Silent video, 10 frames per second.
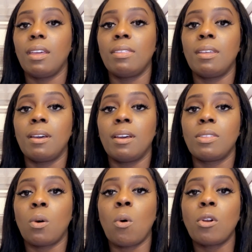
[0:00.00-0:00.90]

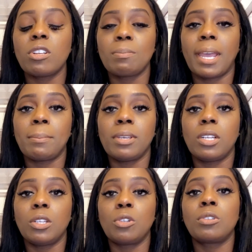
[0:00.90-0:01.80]
the orders might be a
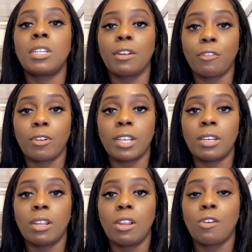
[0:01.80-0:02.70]
little
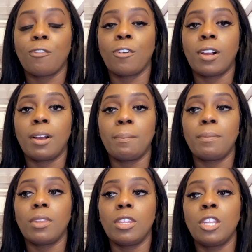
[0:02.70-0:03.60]
different
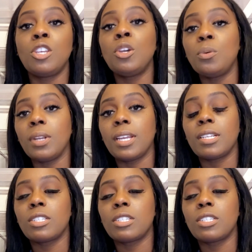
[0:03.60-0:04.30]
from the unit.